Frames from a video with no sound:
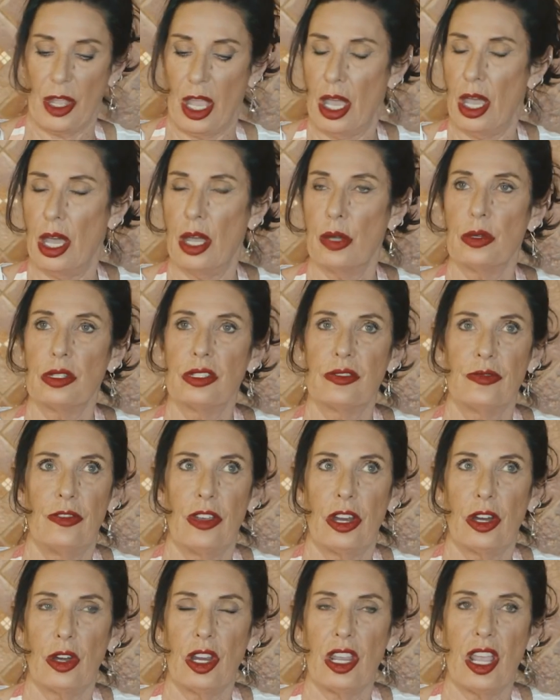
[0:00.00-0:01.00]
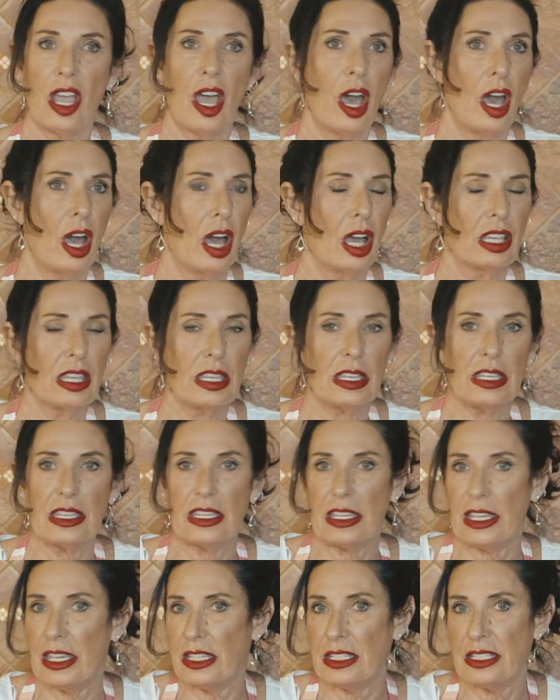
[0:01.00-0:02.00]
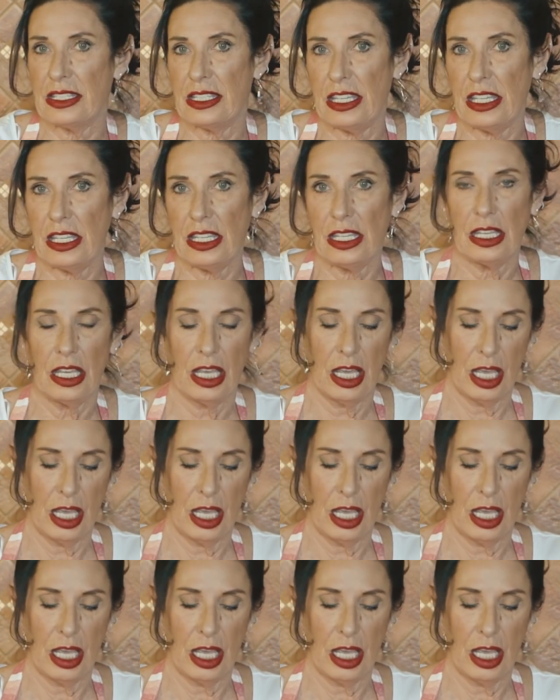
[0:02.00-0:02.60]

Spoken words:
I was very huggy, kissy,